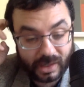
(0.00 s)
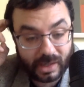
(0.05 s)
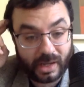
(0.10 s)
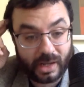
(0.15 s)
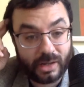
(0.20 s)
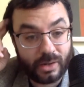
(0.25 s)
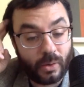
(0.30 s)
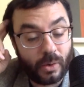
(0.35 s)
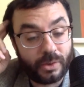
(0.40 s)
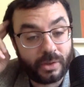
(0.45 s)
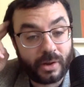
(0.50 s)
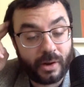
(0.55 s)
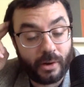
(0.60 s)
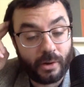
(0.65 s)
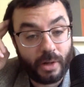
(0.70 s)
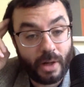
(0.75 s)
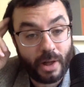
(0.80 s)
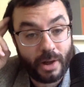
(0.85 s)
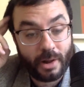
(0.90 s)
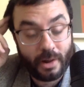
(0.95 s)
in North
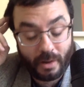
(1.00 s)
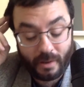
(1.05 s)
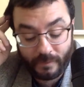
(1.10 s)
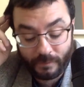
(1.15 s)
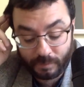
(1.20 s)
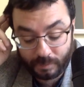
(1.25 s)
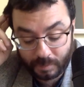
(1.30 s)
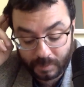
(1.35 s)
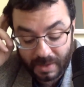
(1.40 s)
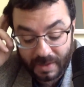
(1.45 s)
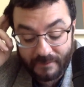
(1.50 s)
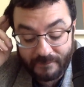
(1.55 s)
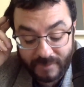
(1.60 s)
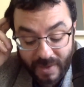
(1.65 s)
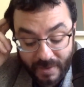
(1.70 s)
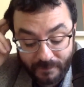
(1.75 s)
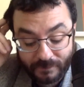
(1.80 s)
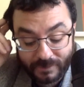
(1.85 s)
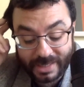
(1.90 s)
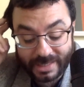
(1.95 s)
Carolina.
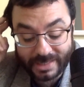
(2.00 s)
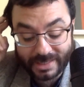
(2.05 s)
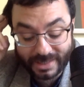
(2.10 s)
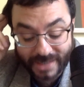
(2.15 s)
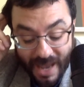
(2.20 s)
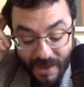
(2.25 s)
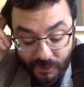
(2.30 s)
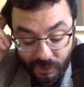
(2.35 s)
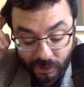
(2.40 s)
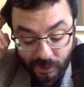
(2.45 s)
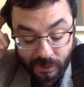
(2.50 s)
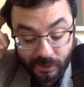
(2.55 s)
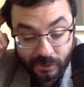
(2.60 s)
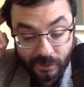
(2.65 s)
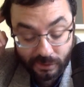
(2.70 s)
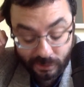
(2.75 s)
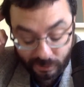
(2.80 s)
57.